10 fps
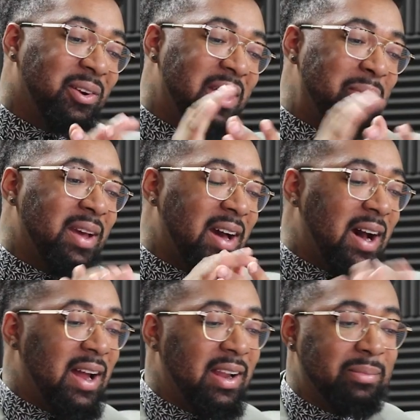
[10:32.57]
you know, Hitman
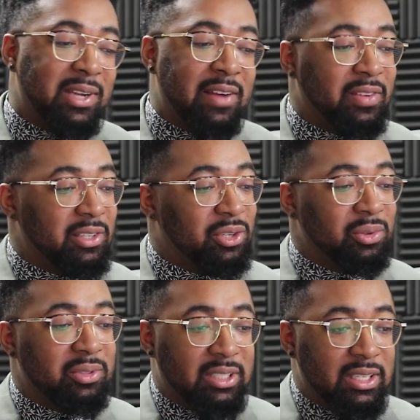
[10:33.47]
Holla. I'm definitely
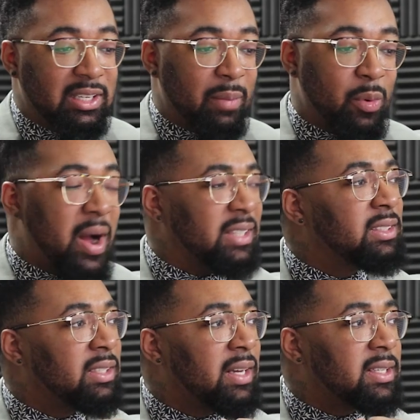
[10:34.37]
tuned in. I'm gonna watch
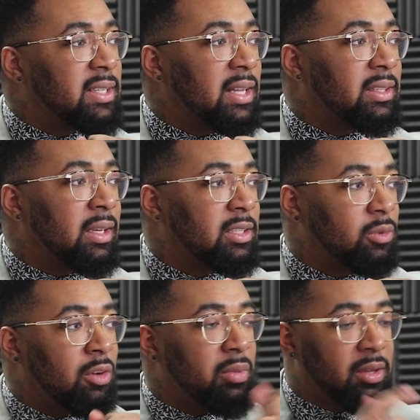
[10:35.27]
it the next day, I think, because
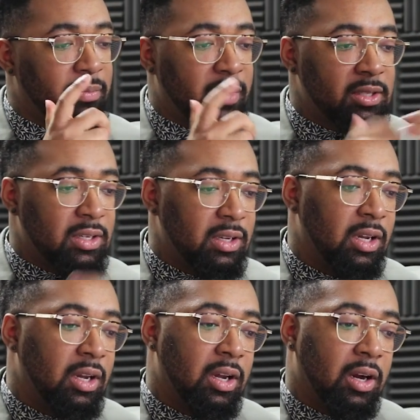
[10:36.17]
we're gonna be busy.
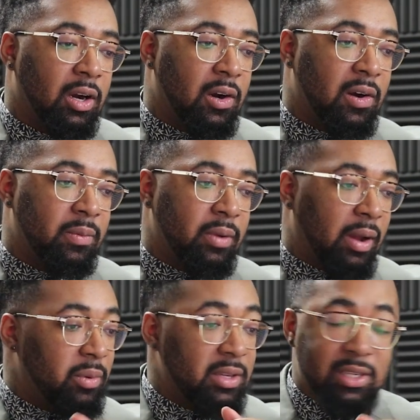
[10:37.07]
Yeah. Um, I want to